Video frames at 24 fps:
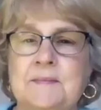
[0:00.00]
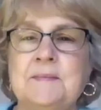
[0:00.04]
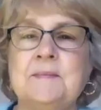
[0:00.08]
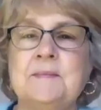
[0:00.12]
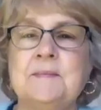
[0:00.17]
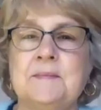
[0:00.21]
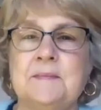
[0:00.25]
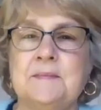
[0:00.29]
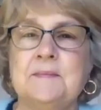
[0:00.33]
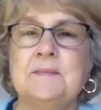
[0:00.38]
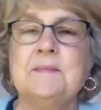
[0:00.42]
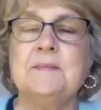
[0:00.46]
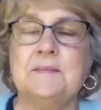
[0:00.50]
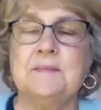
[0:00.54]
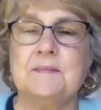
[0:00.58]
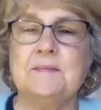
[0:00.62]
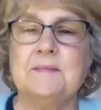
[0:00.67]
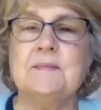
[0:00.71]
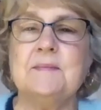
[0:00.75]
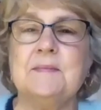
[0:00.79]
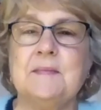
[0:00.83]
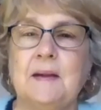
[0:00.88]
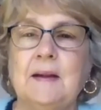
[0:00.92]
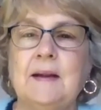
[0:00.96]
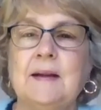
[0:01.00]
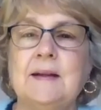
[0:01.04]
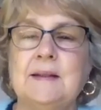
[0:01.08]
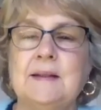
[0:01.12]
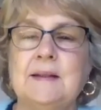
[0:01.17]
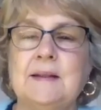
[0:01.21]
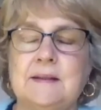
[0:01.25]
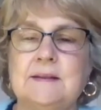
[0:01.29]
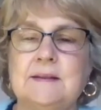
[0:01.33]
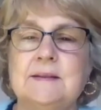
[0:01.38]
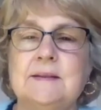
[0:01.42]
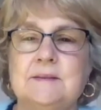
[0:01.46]
Okay. And
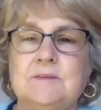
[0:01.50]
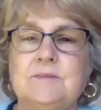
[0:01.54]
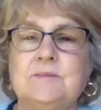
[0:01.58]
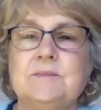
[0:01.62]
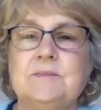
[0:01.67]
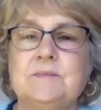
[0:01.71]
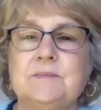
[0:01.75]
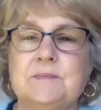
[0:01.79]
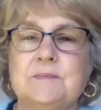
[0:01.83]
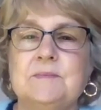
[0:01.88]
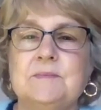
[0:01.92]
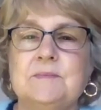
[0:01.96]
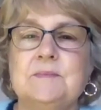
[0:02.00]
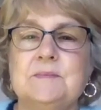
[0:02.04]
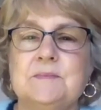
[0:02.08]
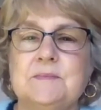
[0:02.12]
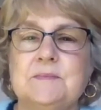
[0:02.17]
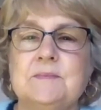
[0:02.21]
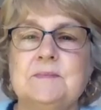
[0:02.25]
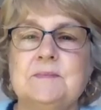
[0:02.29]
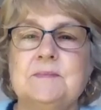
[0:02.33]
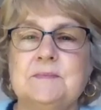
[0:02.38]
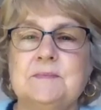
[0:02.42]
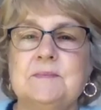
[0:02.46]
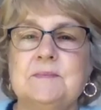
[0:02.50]
like I said, that's